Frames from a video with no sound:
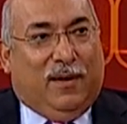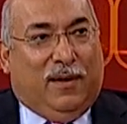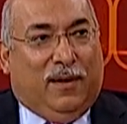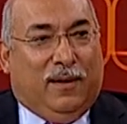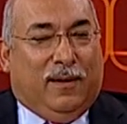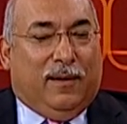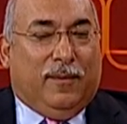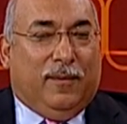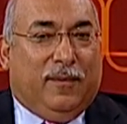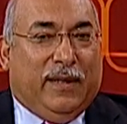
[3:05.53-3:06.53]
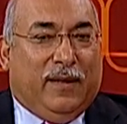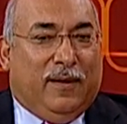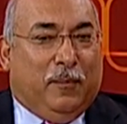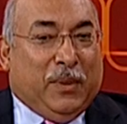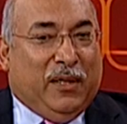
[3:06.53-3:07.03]

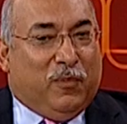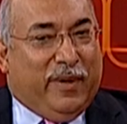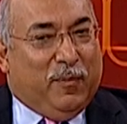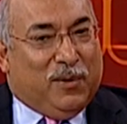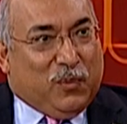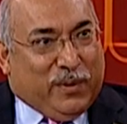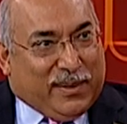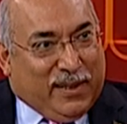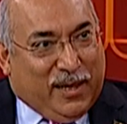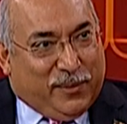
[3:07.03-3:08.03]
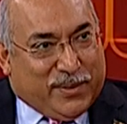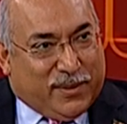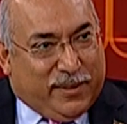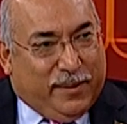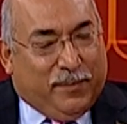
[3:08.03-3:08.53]
but they were able to work together as a
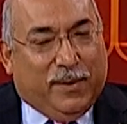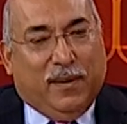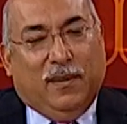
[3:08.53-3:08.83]
team.